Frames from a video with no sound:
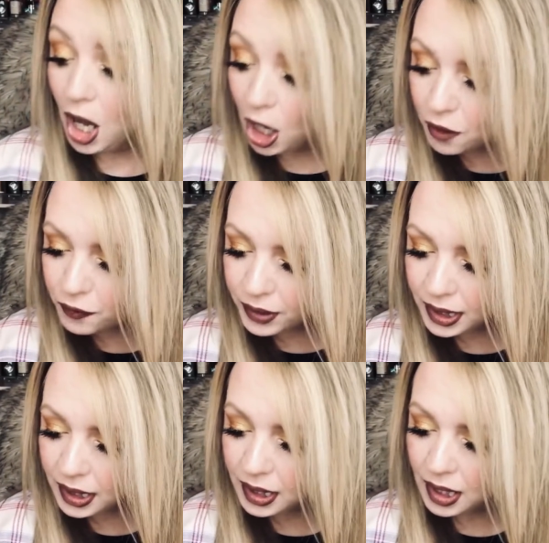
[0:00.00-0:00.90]

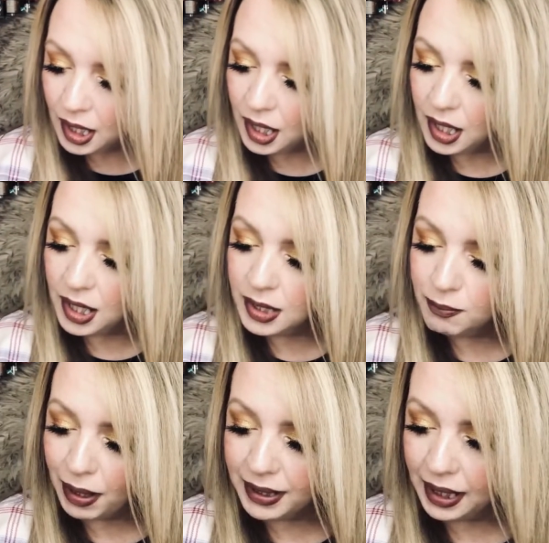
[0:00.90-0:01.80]
hopefully
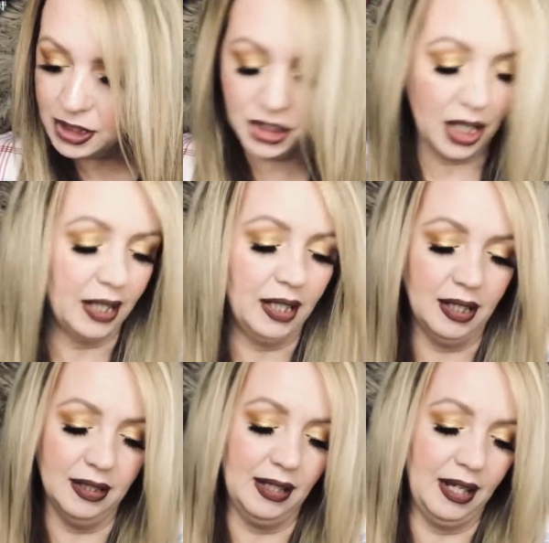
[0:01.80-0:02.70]
my next
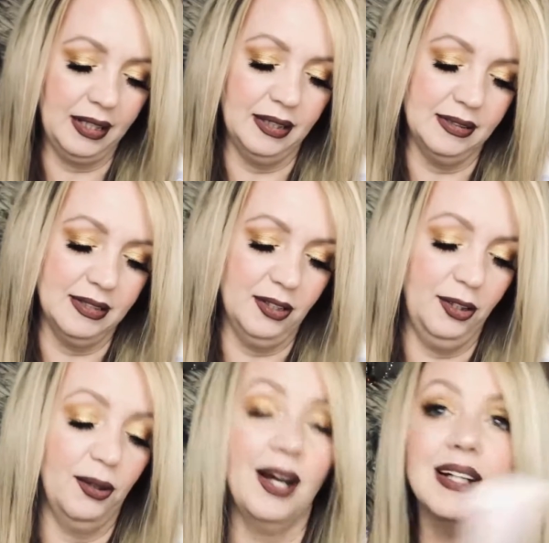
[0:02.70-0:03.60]
check-in I can tell
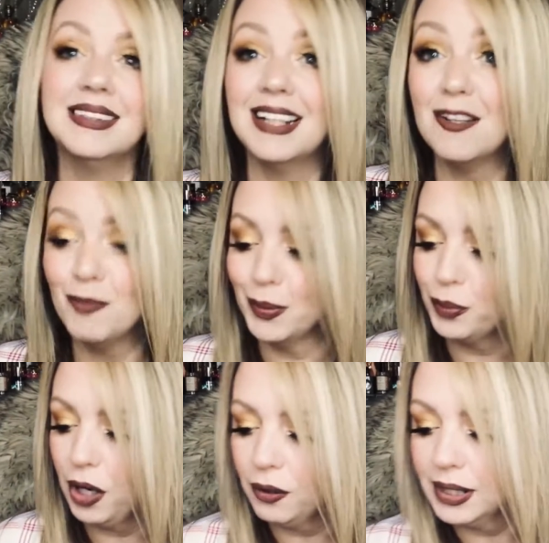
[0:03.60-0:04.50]
you guys that I've made
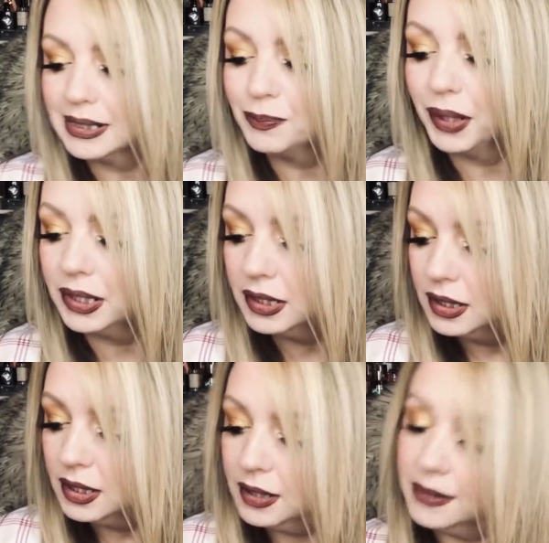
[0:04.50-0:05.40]
progress, but
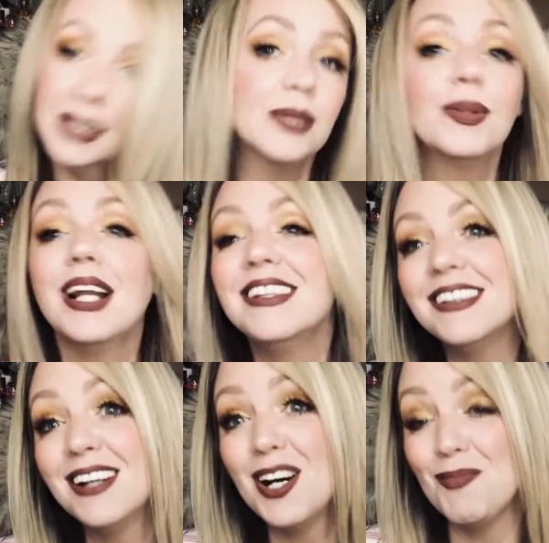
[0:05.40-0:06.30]
this one I
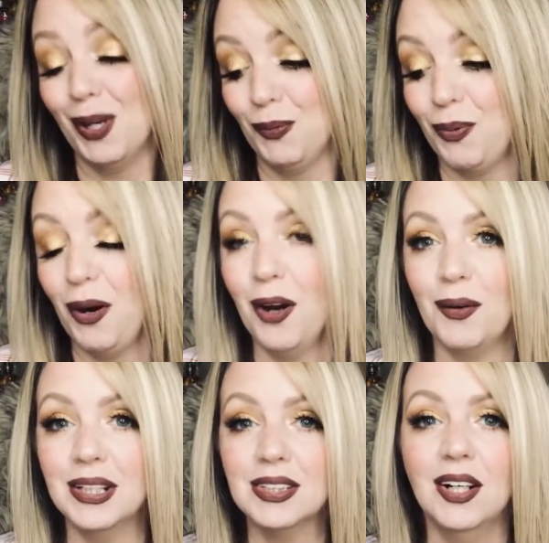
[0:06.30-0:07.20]
did not make
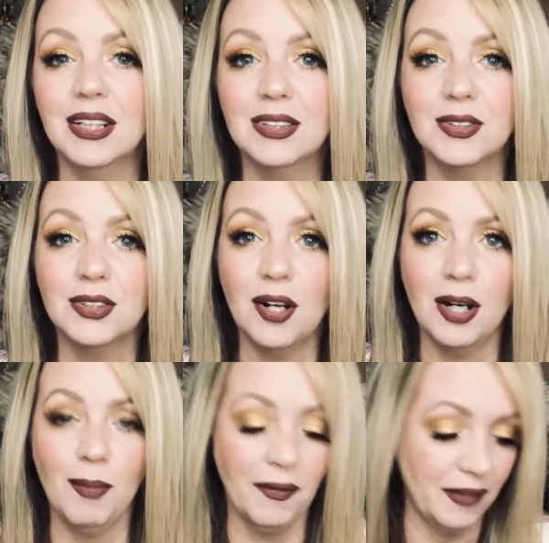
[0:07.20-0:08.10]
progress on, so sorry
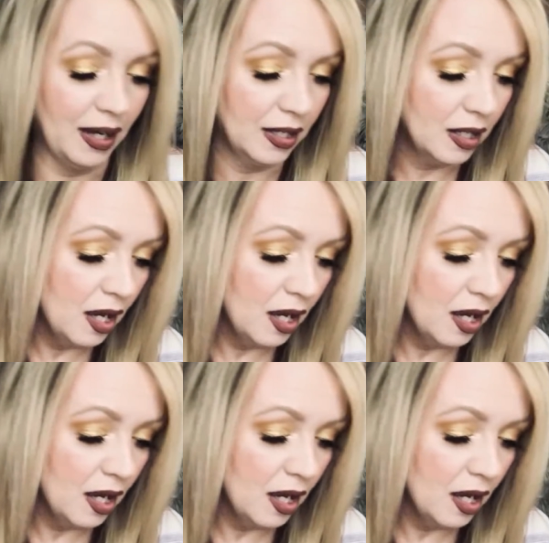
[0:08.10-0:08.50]
about that.